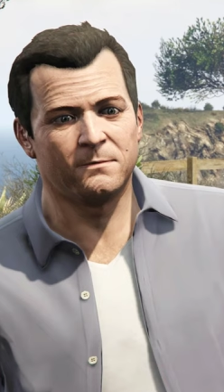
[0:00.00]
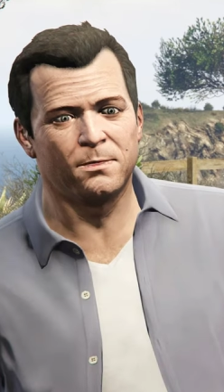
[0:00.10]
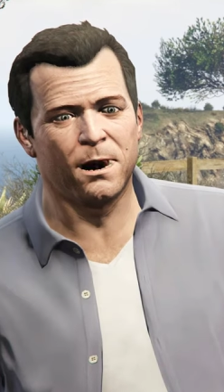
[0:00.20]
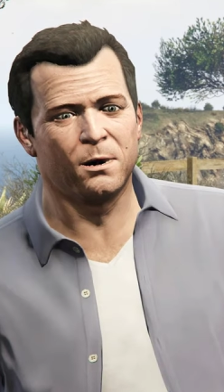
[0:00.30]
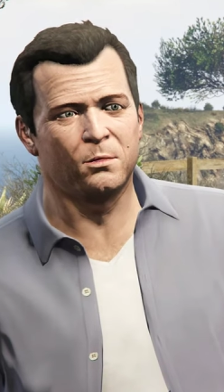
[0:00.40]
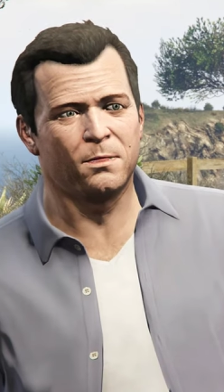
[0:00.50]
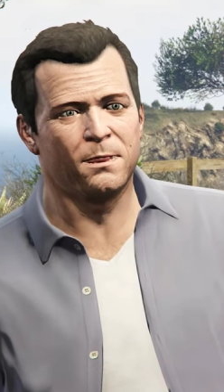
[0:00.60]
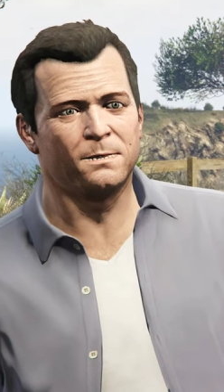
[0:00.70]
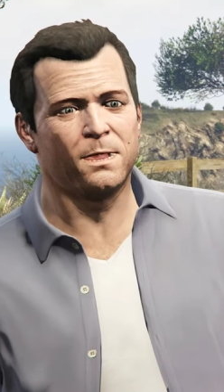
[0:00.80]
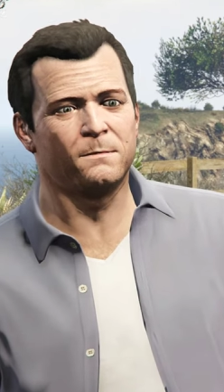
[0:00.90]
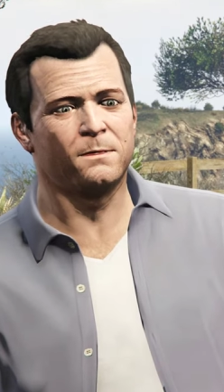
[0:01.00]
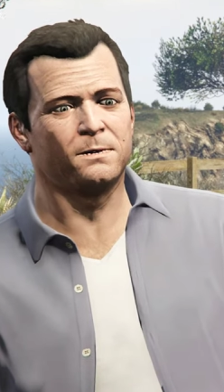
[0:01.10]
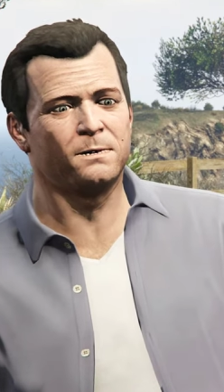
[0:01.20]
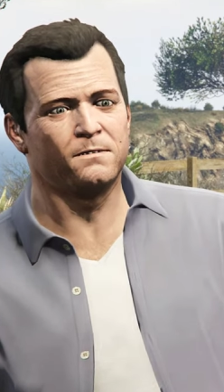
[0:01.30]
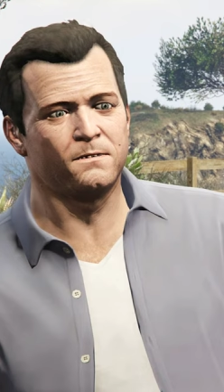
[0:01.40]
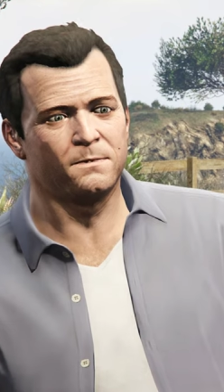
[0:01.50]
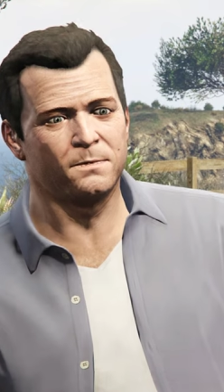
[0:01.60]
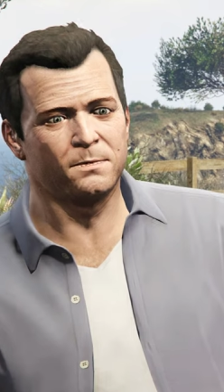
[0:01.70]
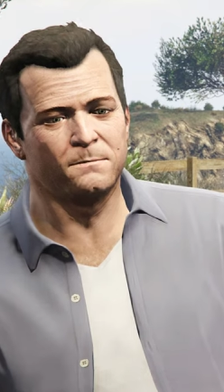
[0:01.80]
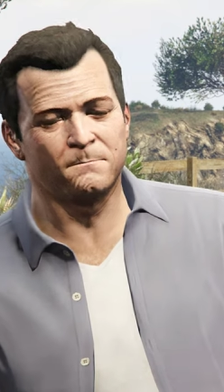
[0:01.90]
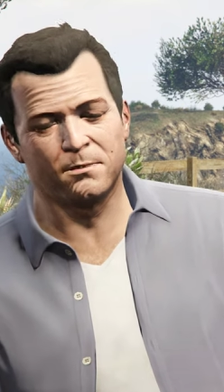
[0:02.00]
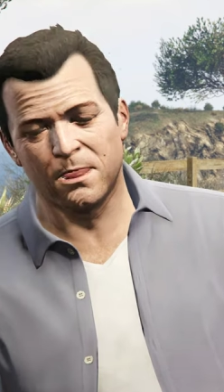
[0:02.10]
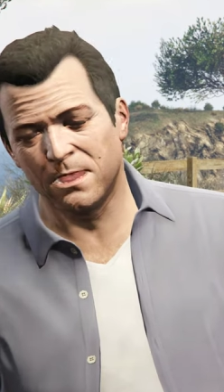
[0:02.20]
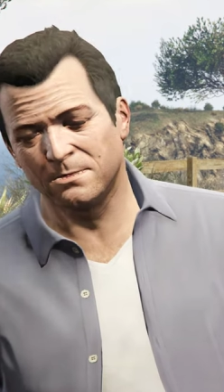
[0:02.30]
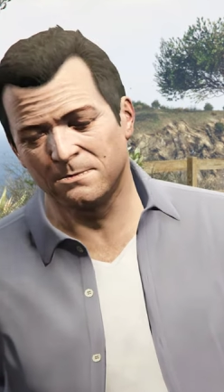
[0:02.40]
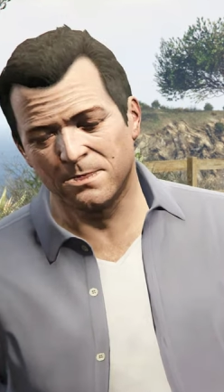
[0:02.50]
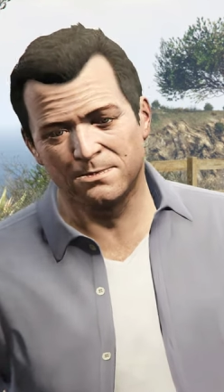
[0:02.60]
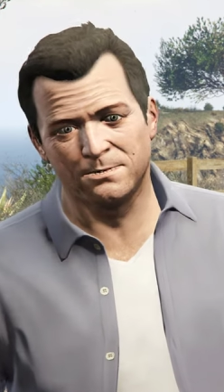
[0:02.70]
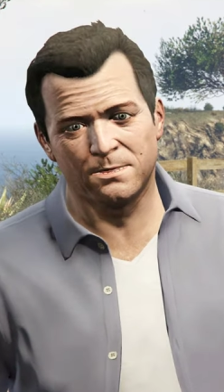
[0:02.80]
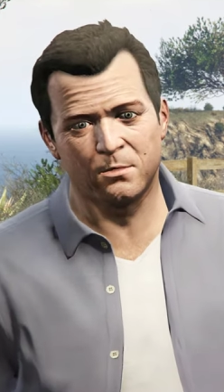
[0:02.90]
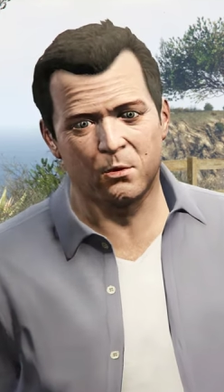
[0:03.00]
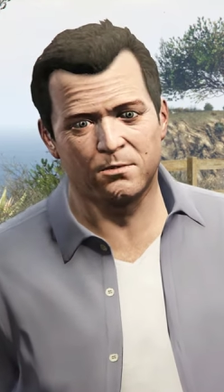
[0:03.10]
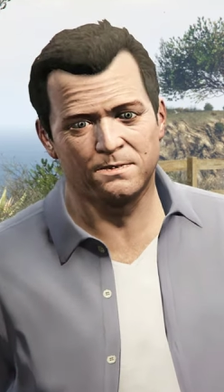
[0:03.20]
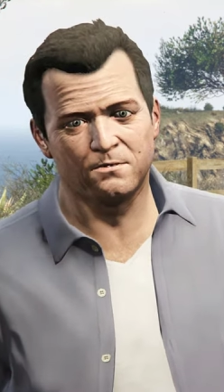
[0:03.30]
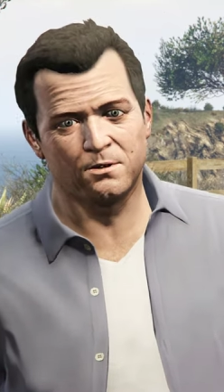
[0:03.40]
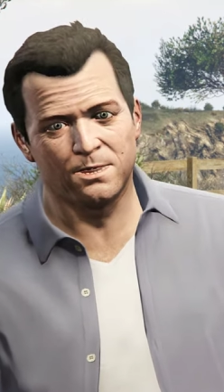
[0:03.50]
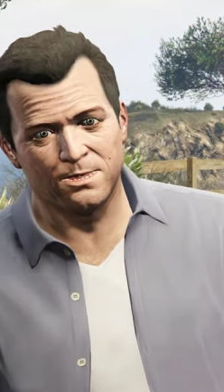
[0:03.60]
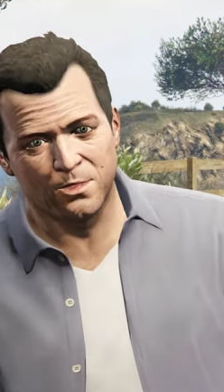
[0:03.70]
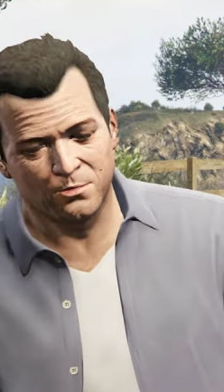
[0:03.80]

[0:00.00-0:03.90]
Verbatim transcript: I know, I still hate myself. But hey, at least I know the words for it now.